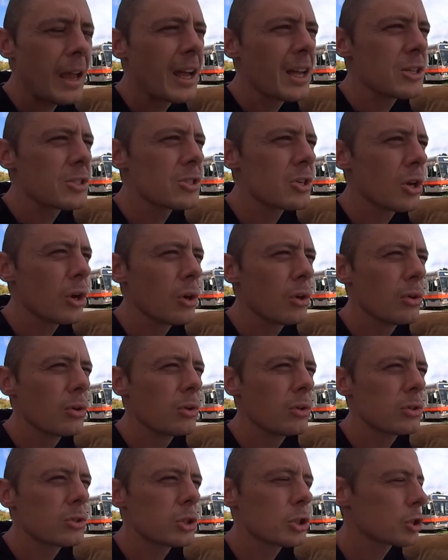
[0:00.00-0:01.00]
So
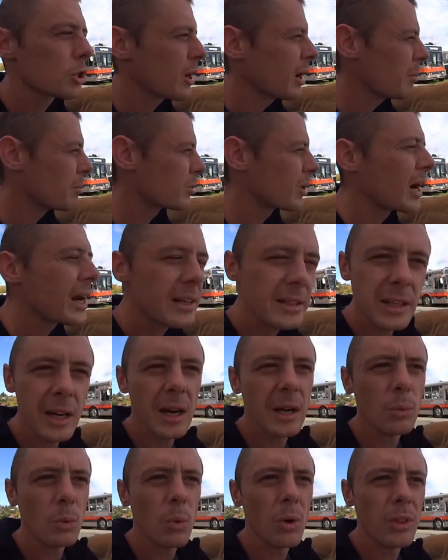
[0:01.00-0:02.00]
to try and break
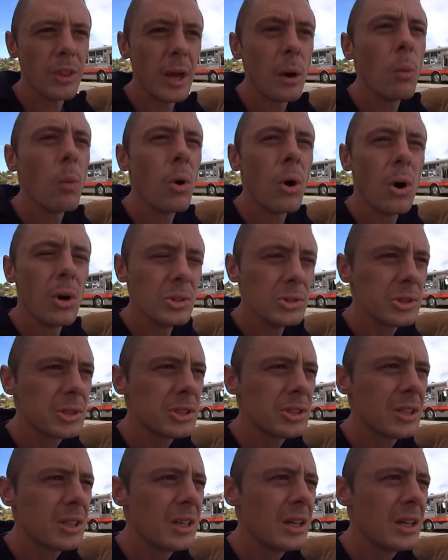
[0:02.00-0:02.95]
down what that was,